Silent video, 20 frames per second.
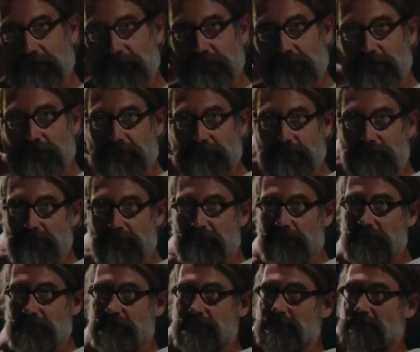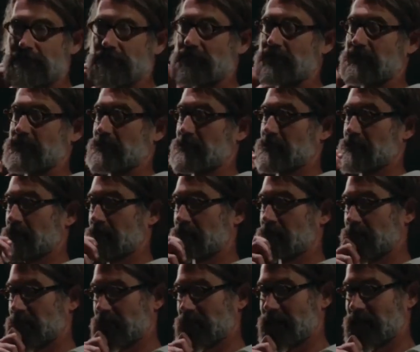The story doesn't have to be
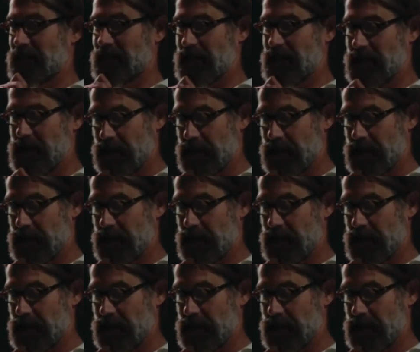true,